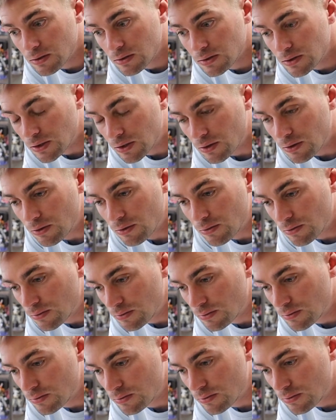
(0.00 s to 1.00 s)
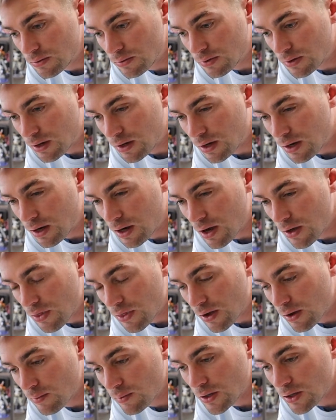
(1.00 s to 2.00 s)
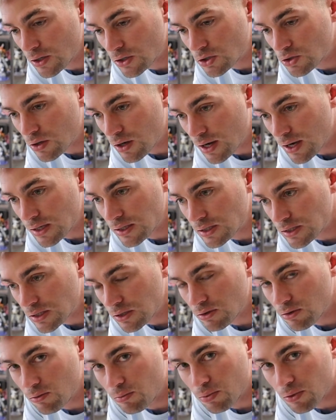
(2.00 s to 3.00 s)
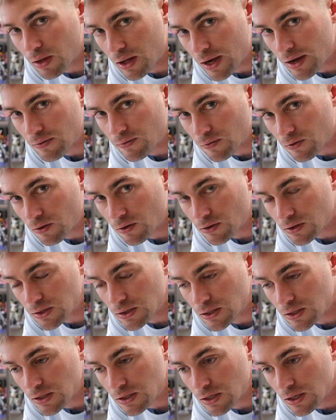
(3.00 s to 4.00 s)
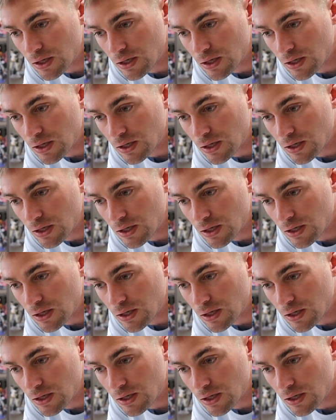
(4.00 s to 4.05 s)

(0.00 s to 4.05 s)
So I think I'm gonna try single ply first.